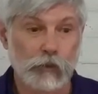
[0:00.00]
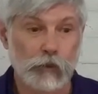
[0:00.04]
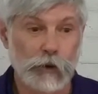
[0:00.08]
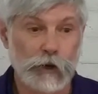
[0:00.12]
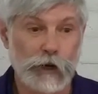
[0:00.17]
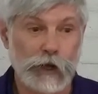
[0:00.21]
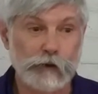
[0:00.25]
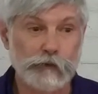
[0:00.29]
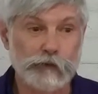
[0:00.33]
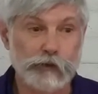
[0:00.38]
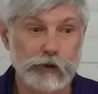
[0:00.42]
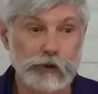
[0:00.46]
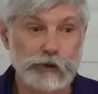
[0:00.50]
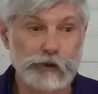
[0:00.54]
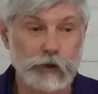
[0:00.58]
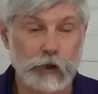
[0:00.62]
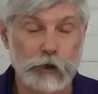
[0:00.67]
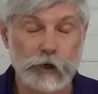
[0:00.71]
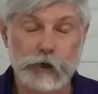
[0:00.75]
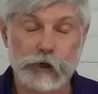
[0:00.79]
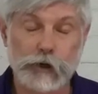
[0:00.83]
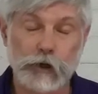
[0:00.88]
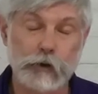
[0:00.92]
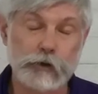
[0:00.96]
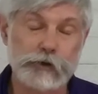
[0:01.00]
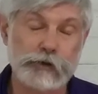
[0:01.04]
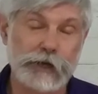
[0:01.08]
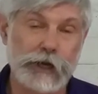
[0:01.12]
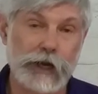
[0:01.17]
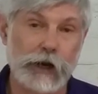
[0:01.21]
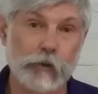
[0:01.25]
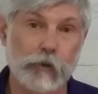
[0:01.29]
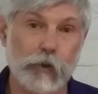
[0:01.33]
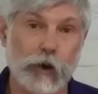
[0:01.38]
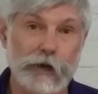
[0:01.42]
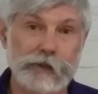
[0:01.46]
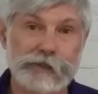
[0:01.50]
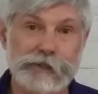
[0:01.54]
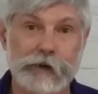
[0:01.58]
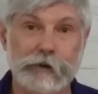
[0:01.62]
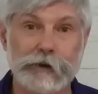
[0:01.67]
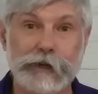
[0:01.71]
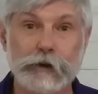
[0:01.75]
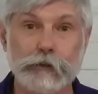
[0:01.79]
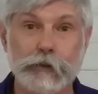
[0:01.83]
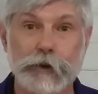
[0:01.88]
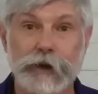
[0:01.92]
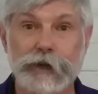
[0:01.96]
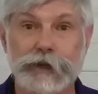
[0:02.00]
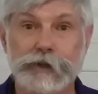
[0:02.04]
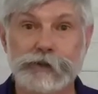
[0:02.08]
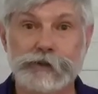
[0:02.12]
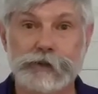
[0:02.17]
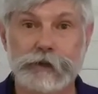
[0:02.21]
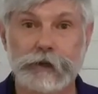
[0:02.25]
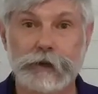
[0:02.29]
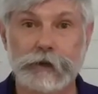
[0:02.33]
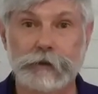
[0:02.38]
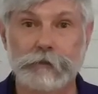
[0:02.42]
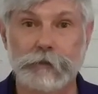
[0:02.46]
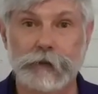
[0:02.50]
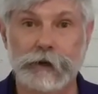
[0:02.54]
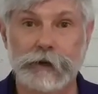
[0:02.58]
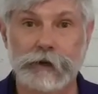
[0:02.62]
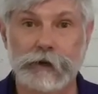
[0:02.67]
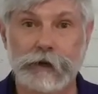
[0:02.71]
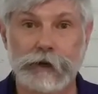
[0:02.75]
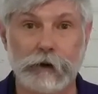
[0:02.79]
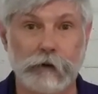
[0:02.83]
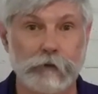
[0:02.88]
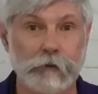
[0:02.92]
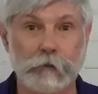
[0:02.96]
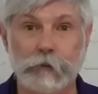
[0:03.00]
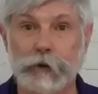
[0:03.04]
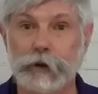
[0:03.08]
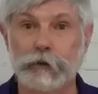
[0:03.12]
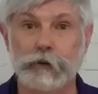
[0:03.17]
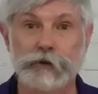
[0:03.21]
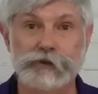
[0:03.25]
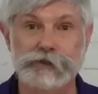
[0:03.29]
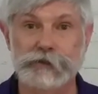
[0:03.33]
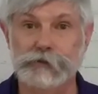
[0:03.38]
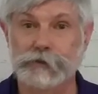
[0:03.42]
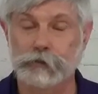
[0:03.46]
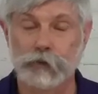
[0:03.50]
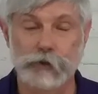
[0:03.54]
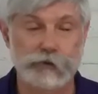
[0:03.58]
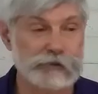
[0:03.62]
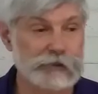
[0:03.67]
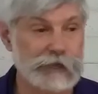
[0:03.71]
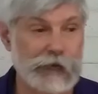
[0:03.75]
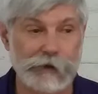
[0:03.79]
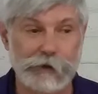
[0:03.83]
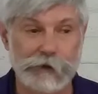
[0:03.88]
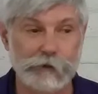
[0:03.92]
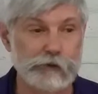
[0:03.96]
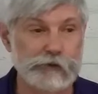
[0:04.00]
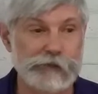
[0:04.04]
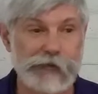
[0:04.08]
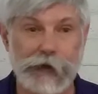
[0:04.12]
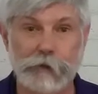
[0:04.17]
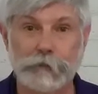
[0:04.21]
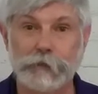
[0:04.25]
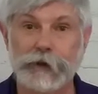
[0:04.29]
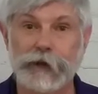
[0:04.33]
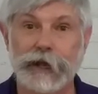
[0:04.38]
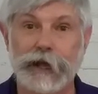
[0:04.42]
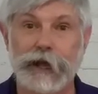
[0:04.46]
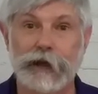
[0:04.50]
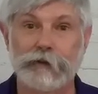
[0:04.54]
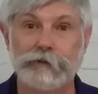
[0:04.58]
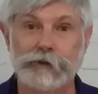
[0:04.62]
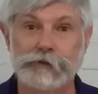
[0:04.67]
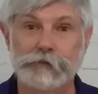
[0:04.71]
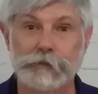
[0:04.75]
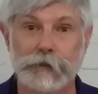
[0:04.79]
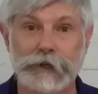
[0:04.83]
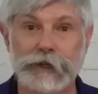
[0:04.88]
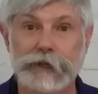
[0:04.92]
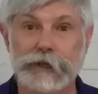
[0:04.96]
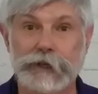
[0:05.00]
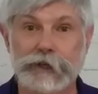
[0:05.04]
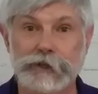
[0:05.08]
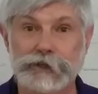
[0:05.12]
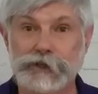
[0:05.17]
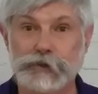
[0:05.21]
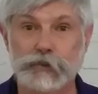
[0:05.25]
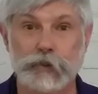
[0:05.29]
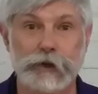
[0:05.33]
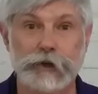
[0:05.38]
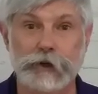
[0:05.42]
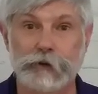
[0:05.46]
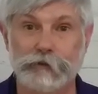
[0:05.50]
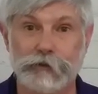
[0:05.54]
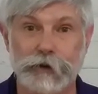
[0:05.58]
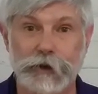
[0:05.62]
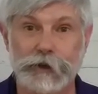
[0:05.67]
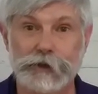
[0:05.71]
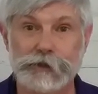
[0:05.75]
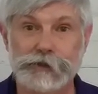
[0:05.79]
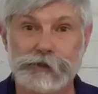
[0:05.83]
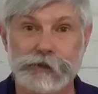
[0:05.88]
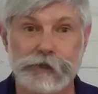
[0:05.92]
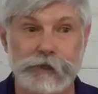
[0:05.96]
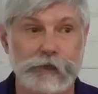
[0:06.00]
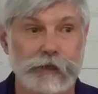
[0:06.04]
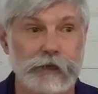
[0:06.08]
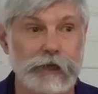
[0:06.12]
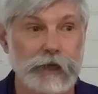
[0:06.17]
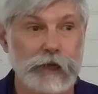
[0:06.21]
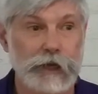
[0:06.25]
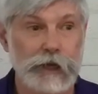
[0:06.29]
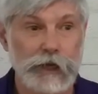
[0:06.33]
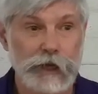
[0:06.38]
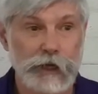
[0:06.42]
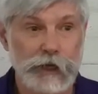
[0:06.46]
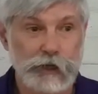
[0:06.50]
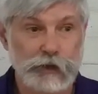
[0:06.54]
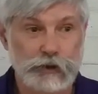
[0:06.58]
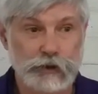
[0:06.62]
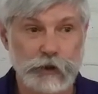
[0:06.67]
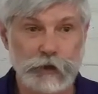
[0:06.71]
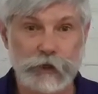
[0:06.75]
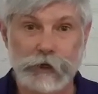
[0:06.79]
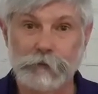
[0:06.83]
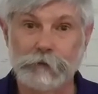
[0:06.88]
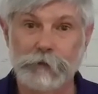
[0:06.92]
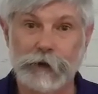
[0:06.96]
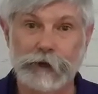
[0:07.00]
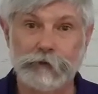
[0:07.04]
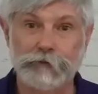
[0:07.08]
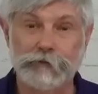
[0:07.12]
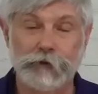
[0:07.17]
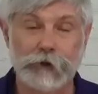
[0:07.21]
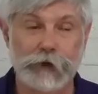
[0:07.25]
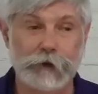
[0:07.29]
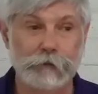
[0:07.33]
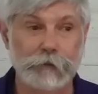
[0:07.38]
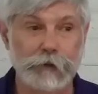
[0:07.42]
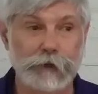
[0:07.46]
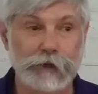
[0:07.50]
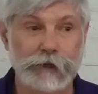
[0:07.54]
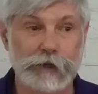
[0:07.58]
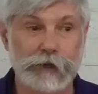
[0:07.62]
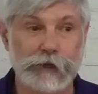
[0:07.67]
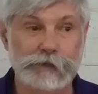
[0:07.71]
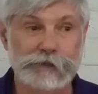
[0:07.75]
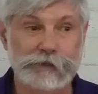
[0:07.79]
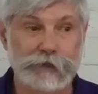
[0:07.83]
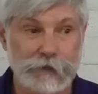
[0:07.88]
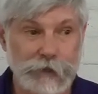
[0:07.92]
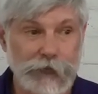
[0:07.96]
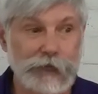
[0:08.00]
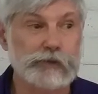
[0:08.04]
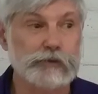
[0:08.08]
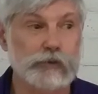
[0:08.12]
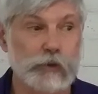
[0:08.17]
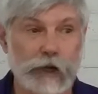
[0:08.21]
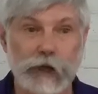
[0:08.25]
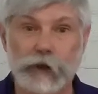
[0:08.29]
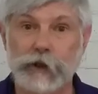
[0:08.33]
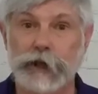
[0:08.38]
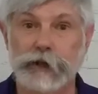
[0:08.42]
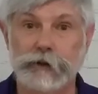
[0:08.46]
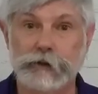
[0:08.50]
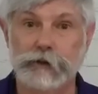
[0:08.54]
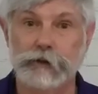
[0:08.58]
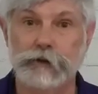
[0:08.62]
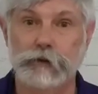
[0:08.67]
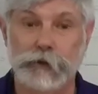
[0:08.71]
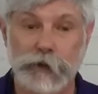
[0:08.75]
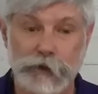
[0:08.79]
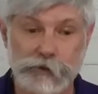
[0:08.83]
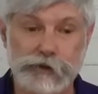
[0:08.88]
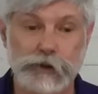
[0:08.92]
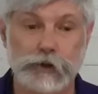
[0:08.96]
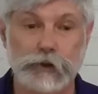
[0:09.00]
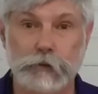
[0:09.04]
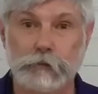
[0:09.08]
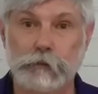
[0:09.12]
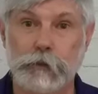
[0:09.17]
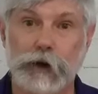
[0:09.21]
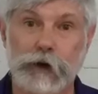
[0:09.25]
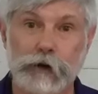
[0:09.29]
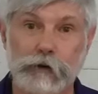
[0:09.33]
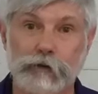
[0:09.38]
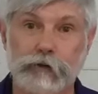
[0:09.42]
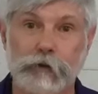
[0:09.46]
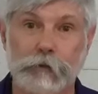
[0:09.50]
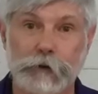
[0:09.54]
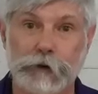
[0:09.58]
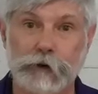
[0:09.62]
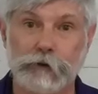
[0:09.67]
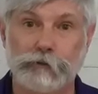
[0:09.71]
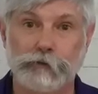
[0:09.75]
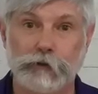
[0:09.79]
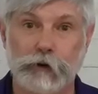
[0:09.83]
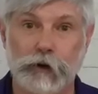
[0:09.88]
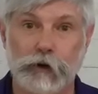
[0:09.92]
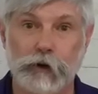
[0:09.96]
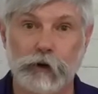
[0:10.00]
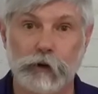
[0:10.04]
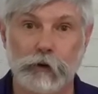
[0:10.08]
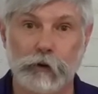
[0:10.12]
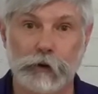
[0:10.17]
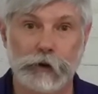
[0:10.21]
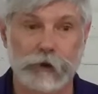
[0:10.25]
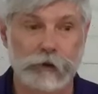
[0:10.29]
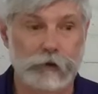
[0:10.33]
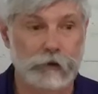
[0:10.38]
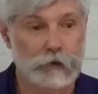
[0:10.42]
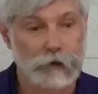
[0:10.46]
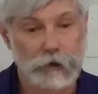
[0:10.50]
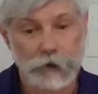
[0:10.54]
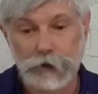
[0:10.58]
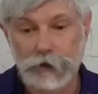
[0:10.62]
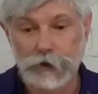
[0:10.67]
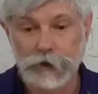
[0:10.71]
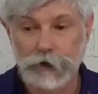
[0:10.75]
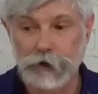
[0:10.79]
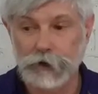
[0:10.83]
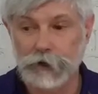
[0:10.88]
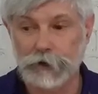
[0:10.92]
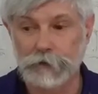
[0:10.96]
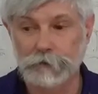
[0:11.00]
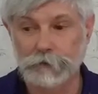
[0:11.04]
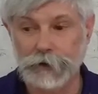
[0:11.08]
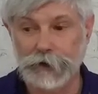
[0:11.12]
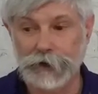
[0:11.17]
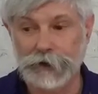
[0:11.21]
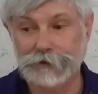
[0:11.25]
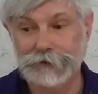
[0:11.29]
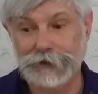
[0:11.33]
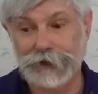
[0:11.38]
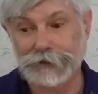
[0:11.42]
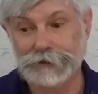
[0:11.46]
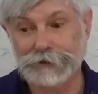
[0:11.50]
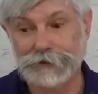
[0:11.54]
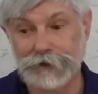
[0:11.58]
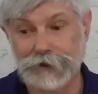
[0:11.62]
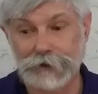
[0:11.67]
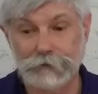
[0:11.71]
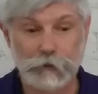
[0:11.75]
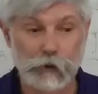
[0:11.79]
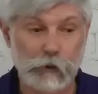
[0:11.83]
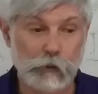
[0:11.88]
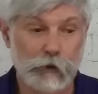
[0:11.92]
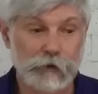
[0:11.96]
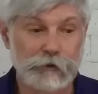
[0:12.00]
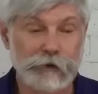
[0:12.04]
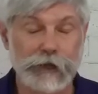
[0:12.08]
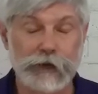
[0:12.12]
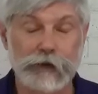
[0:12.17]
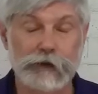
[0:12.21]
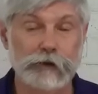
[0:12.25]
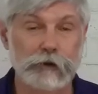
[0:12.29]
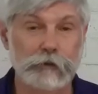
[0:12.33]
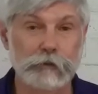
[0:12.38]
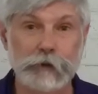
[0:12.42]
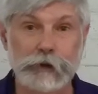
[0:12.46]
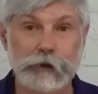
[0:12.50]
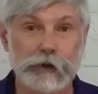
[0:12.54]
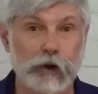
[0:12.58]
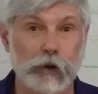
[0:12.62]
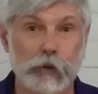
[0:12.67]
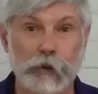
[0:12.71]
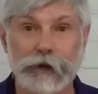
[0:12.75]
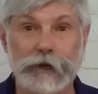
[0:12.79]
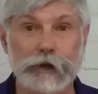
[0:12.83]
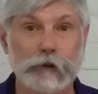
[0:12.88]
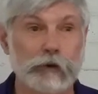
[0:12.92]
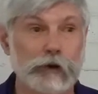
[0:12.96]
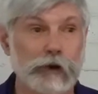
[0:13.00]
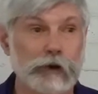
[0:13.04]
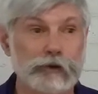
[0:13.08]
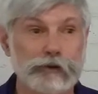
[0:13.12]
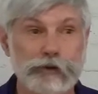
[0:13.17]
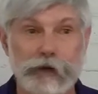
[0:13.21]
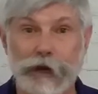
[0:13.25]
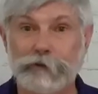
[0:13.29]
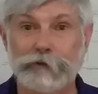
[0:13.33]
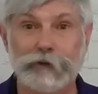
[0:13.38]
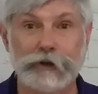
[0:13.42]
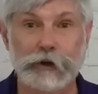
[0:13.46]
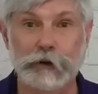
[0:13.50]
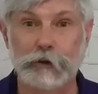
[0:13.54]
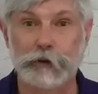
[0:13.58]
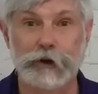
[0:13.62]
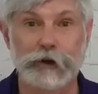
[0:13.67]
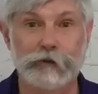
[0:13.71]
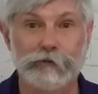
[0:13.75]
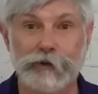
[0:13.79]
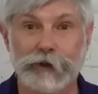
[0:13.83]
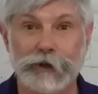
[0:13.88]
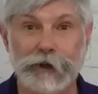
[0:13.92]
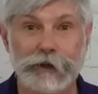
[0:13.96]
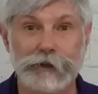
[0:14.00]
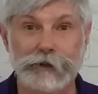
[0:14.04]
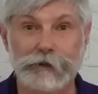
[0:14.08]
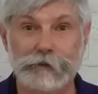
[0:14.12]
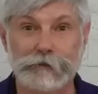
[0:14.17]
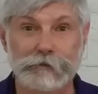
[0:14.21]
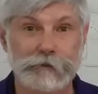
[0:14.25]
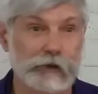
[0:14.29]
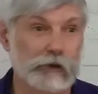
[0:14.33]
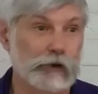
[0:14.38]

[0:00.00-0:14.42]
when I first started coaching, I watched how he ran his team. And he was happy to have as many kids as one defense and treated them like family. And I said, that's what I like to do. That's a good model for me to follow. And at that time, we weren't that good. We'd go anywhere, travel anywhere in a van,